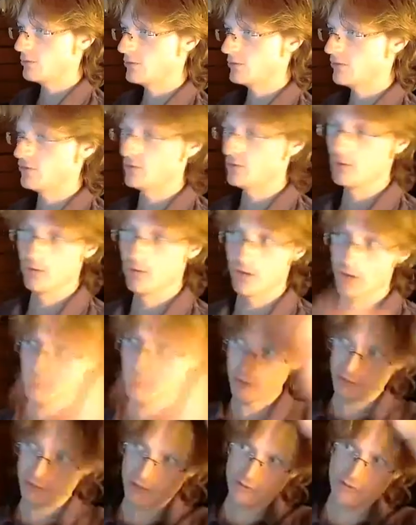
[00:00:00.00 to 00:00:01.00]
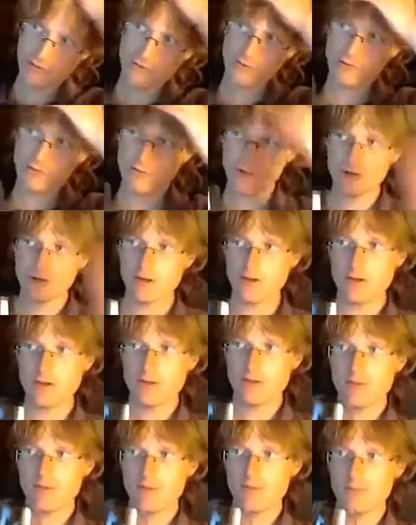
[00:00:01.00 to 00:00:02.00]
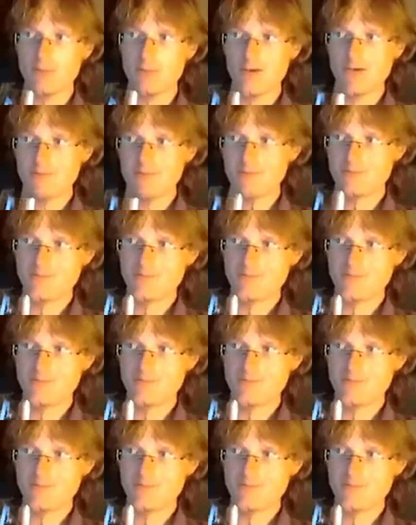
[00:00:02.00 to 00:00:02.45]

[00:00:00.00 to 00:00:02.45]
with still that earthiness. Still, yeah.